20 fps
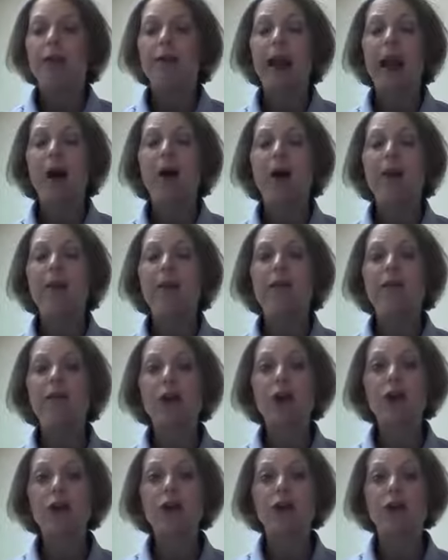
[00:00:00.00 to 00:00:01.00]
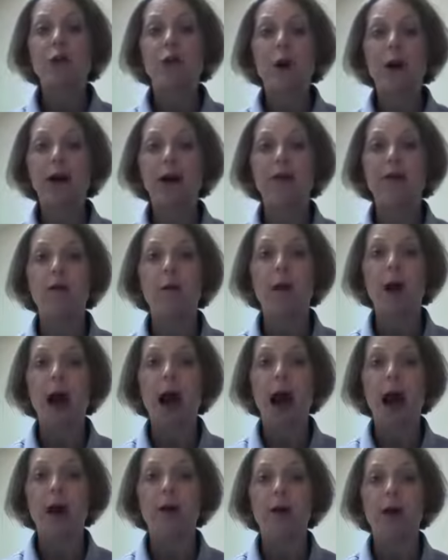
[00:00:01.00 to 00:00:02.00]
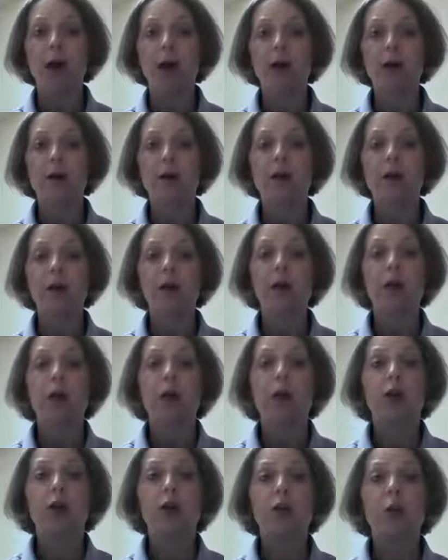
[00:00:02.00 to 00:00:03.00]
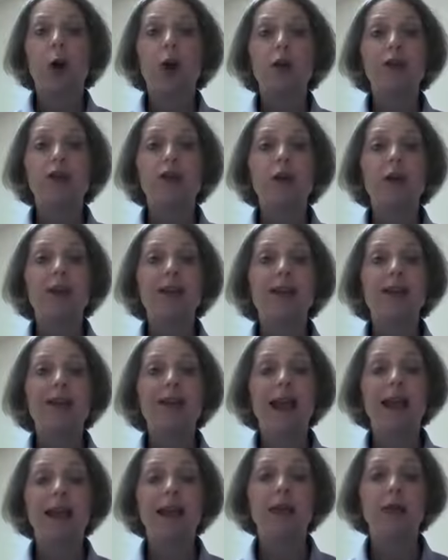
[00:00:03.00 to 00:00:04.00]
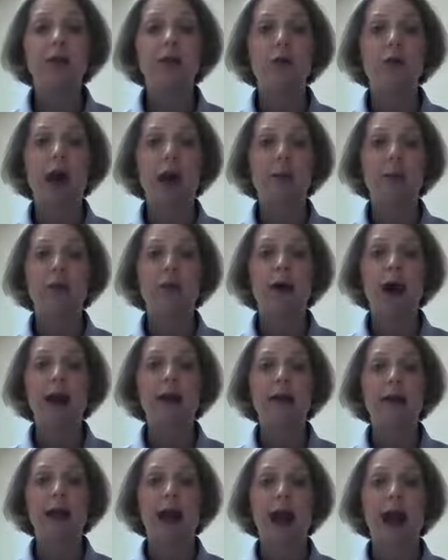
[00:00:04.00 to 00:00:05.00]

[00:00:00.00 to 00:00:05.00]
Now, in the first 24 hours, you want to continue that PRICE